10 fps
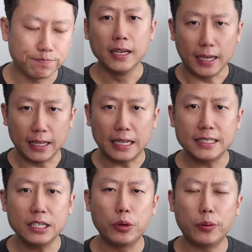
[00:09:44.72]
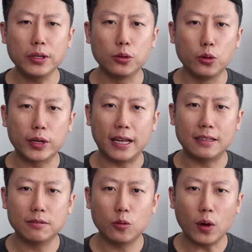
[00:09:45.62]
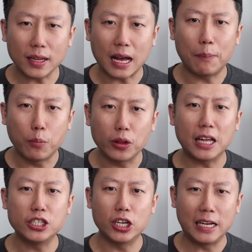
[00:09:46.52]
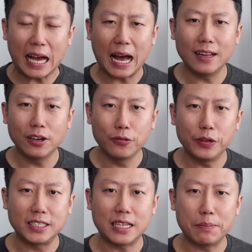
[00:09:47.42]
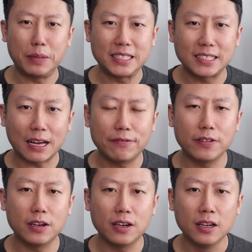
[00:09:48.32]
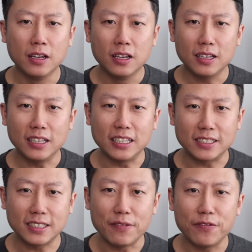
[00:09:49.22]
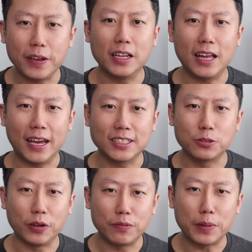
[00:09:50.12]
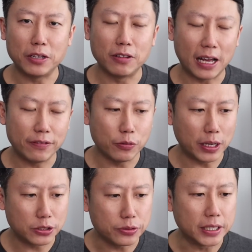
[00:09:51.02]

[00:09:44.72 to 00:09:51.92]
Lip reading: And lastly, we want to look at what are potentially other REITs that may suffer in the same fate as with Manulife US REIT.